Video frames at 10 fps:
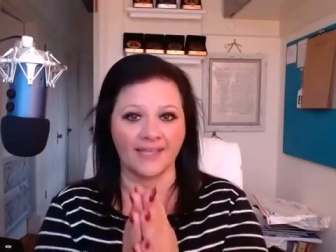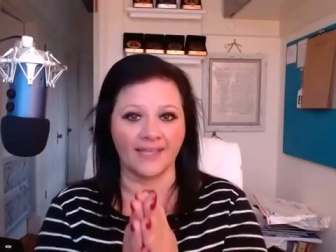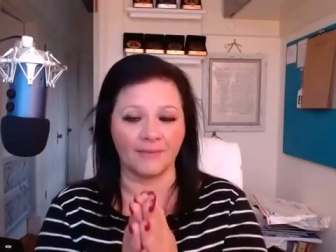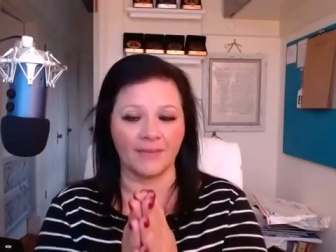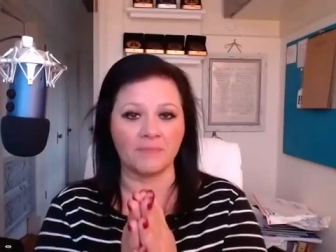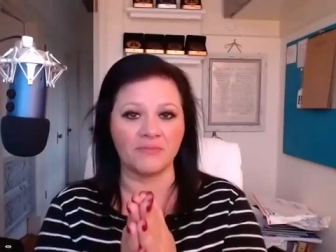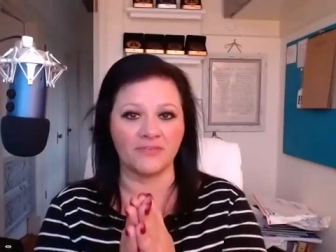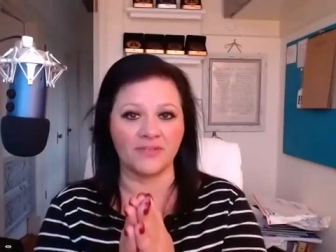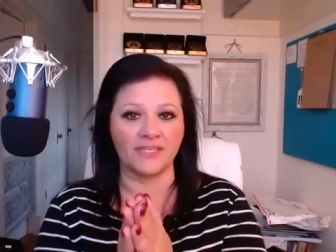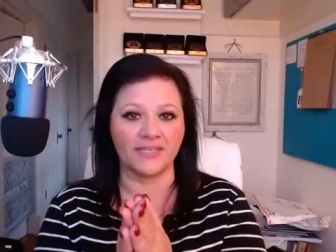Hit me up if
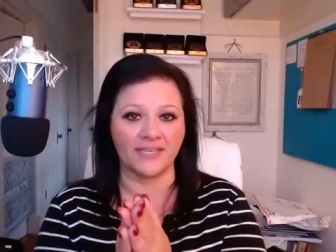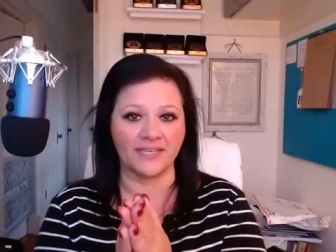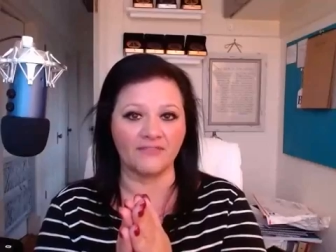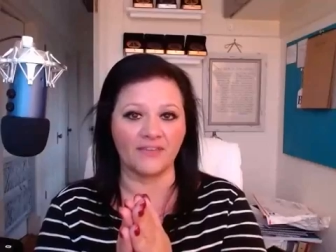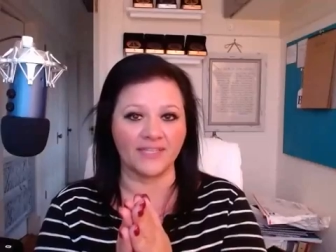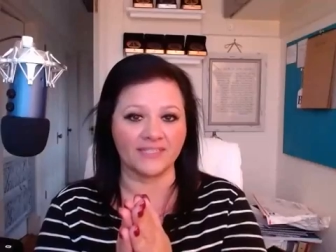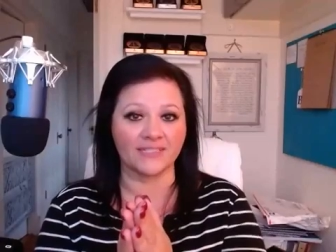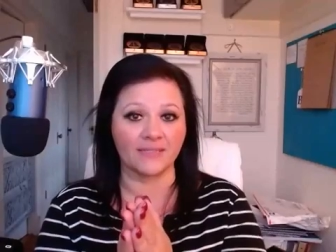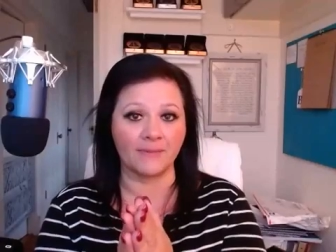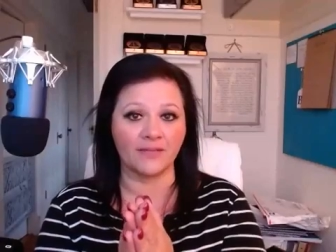you need an invite to
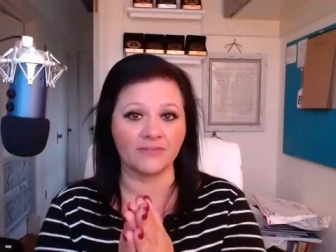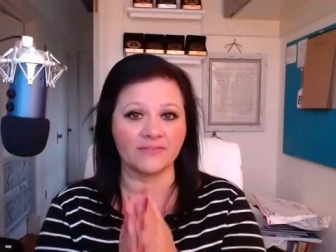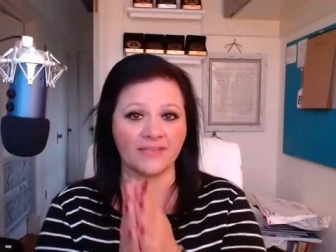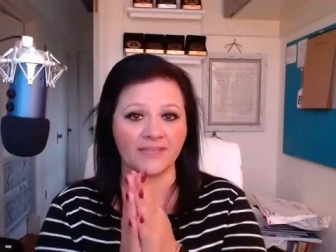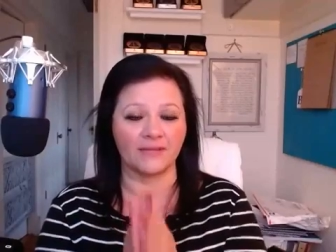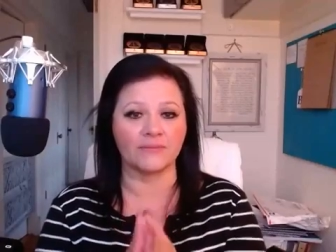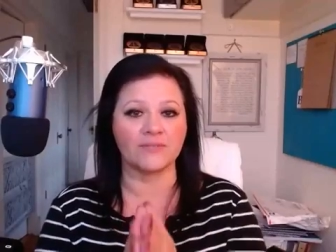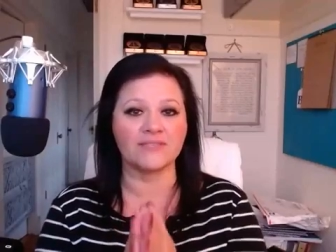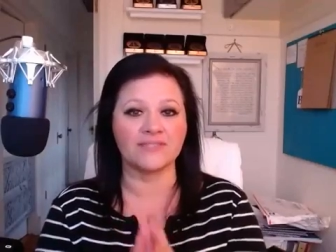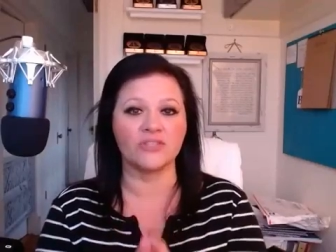Clubhouse, and I'm
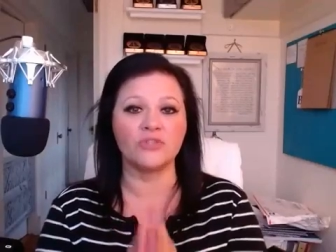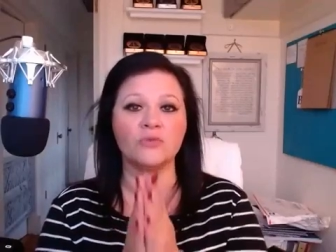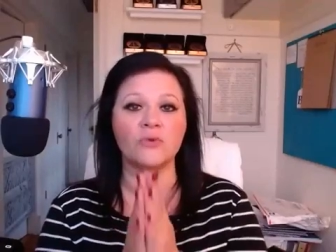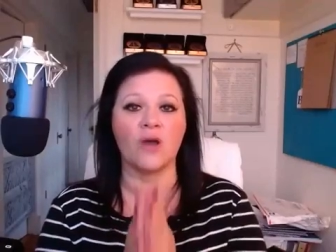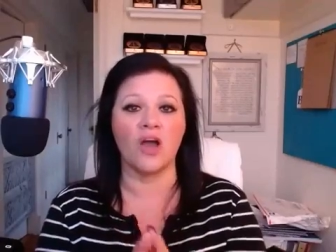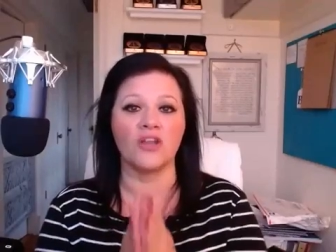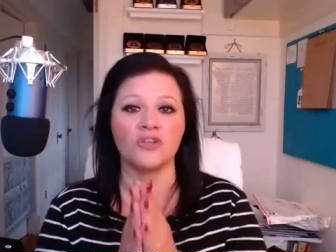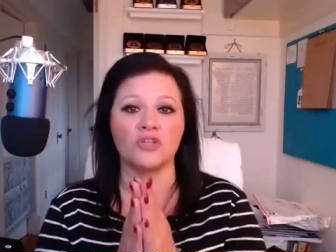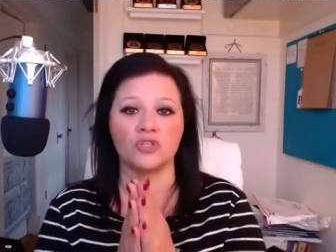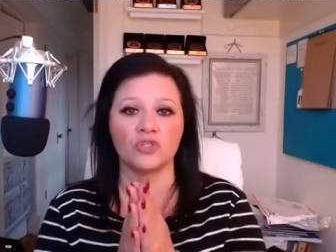going to see you
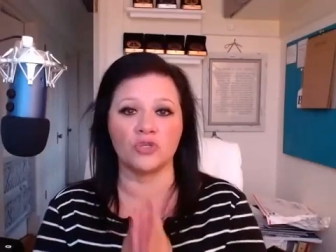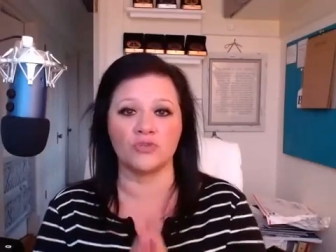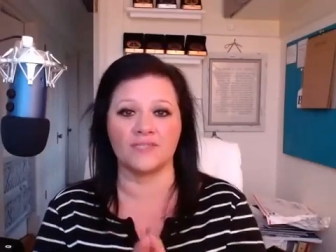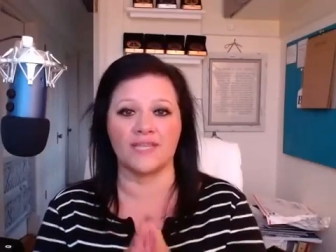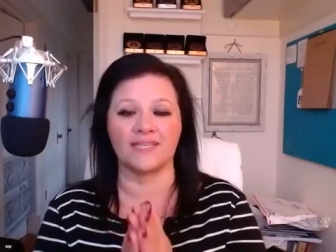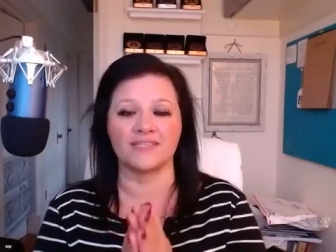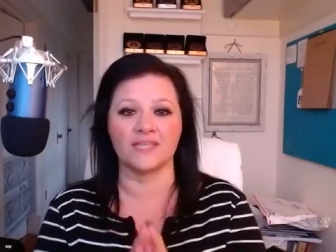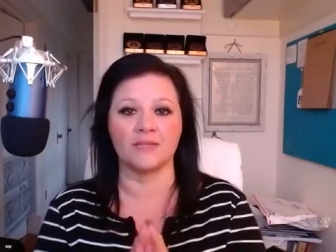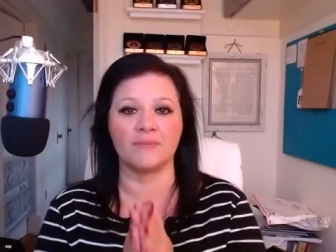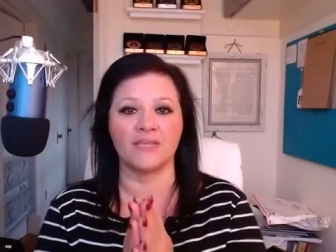on Tuesday. It's
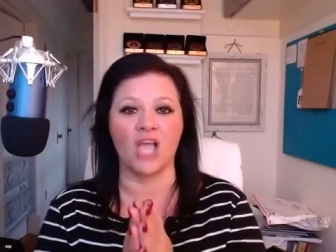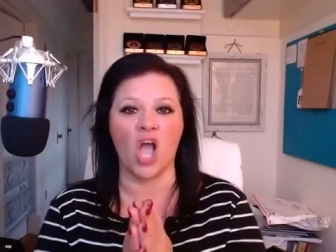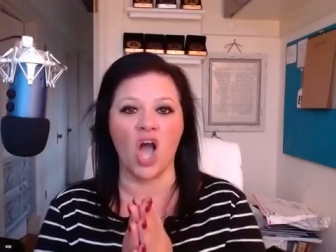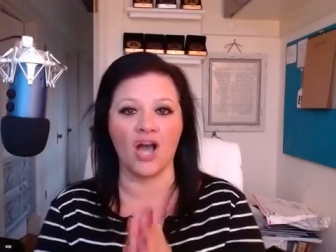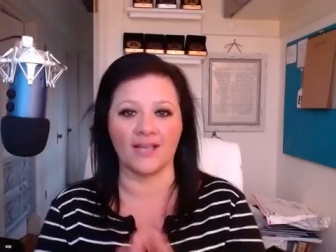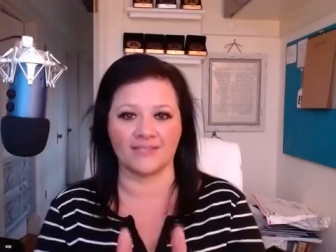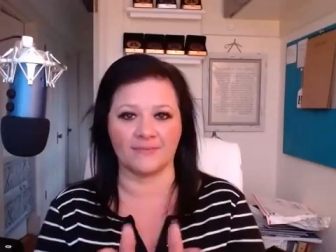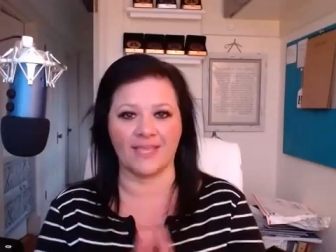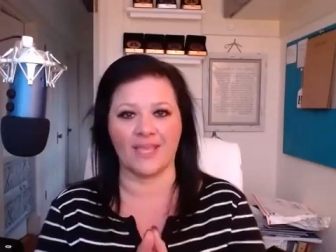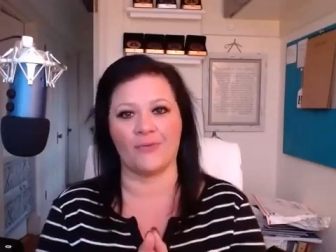going to be
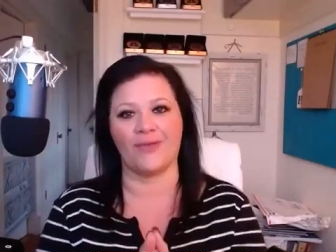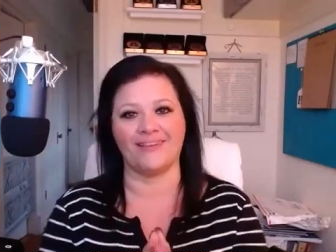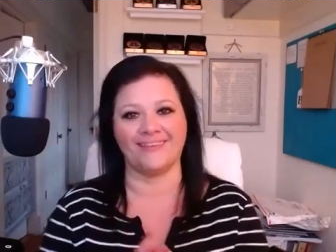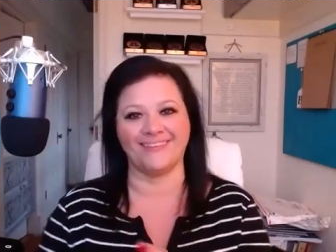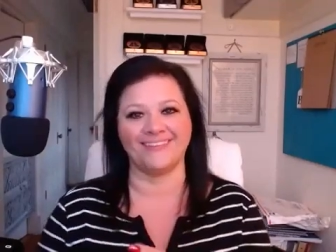awesome. I can't wait.